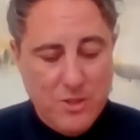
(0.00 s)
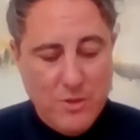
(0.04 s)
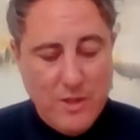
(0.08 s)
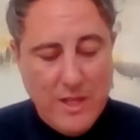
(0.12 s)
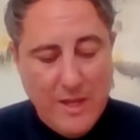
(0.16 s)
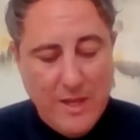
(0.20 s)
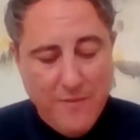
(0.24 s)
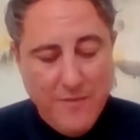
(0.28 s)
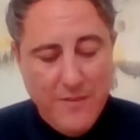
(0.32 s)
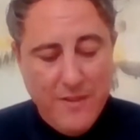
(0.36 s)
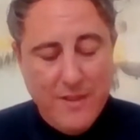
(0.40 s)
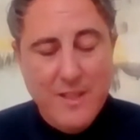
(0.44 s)
So
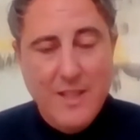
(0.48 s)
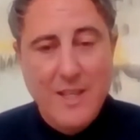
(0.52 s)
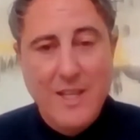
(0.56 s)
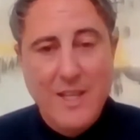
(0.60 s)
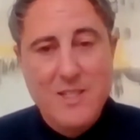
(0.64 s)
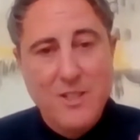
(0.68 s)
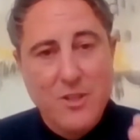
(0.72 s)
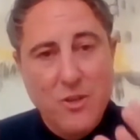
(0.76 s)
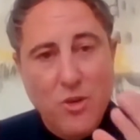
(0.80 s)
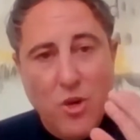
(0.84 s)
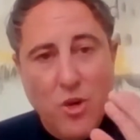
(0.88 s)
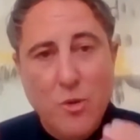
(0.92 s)
every day is
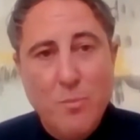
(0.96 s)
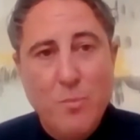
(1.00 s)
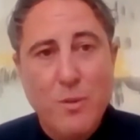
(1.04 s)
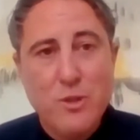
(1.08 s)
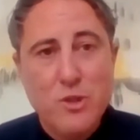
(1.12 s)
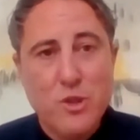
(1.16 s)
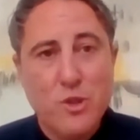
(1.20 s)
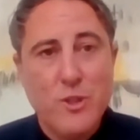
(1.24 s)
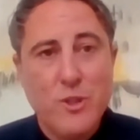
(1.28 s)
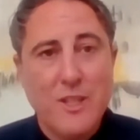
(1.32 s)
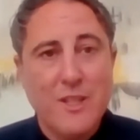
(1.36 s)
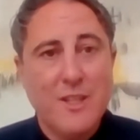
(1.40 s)
an
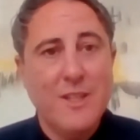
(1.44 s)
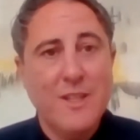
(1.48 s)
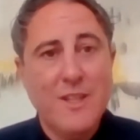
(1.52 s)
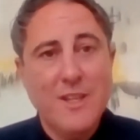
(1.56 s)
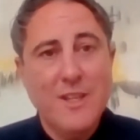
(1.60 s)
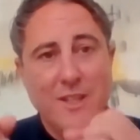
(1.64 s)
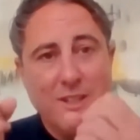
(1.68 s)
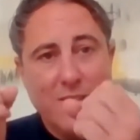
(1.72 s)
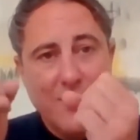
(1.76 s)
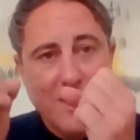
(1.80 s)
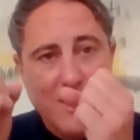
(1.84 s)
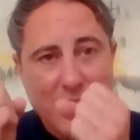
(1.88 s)
opportunity
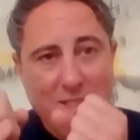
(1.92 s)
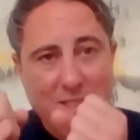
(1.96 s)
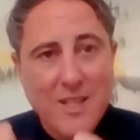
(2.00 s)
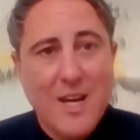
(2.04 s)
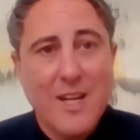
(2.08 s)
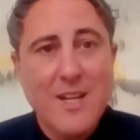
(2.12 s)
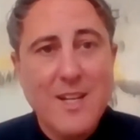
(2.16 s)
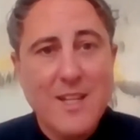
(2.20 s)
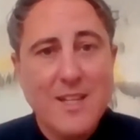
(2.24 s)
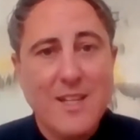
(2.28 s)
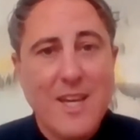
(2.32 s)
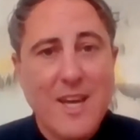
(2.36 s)
to
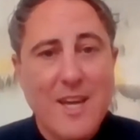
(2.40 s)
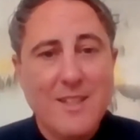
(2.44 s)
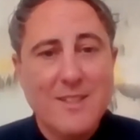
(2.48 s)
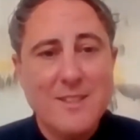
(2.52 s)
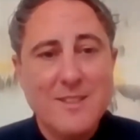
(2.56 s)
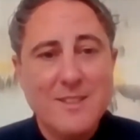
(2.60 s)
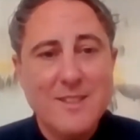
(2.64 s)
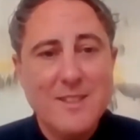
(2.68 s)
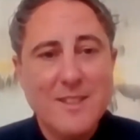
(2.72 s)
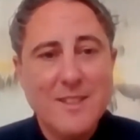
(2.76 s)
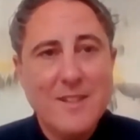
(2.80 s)
start again,